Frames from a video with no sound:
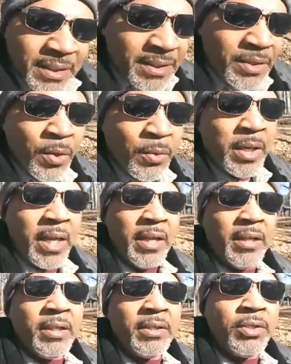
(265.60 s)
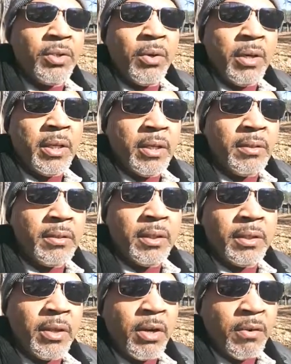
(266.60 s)
It's okay. Enjoy it
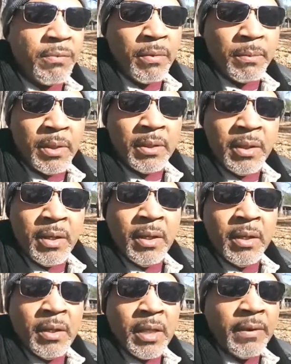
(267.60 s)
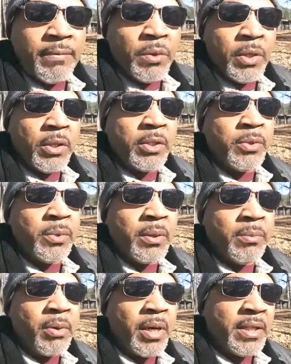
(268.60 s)
and learn from it. If you learn to
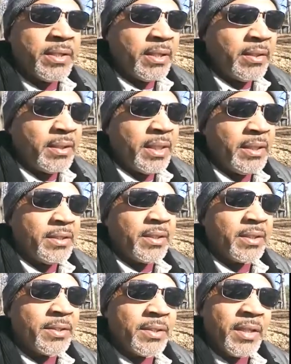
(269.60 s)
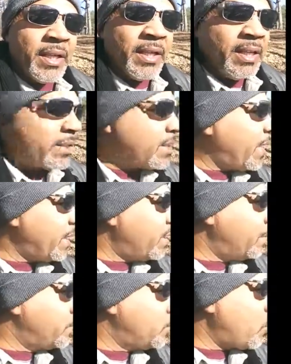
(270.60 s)
embrace it and it's like
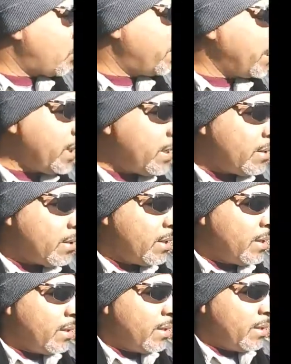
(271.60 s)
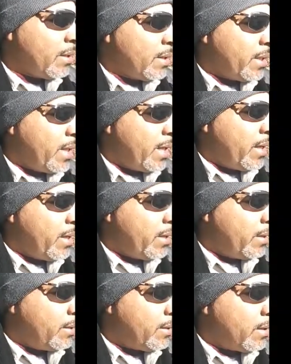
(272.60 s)
absorbing it
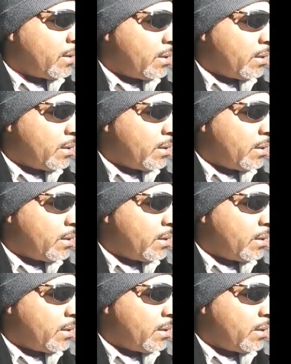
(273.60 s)
and